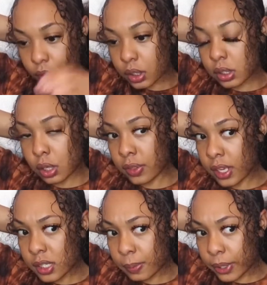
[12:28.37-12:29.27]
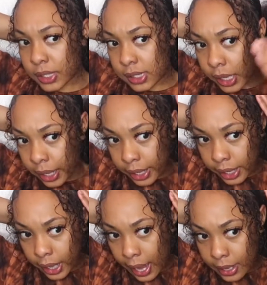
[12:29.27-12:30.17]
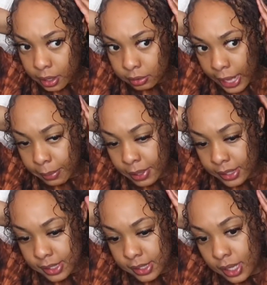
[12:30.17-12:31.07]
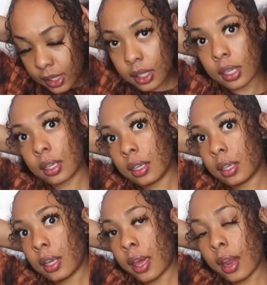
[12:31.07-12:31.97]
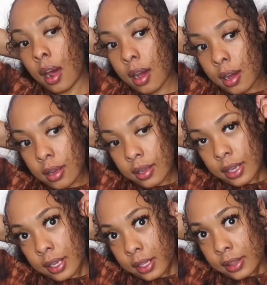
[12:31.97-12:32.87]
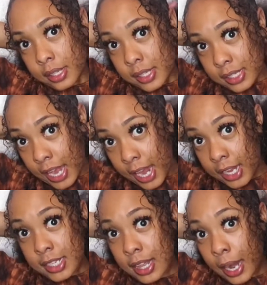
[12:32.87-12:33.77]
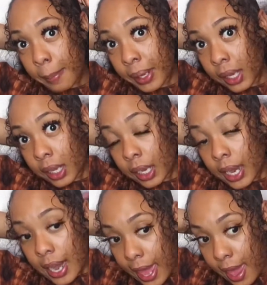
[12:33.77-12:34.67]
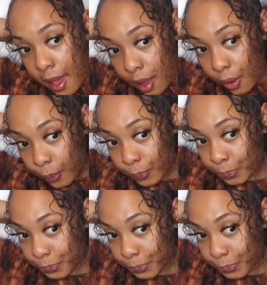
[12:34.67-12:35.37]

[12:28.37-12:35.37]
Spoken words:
So that's pretty scary. I don't like being sick at all, and the stage that I'm in now,